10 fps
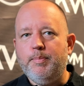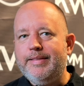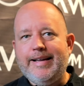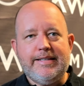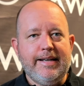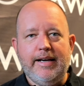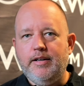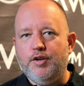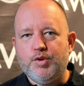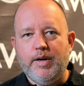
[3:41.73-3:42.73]
but that's not
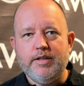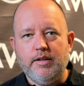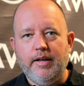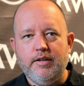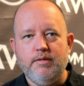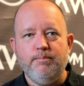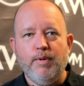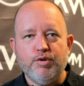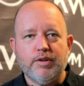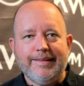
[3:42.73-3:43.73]
going to translate
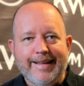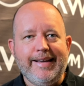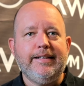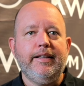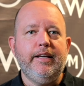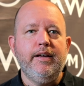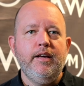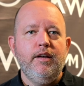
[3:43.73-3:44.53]
most likely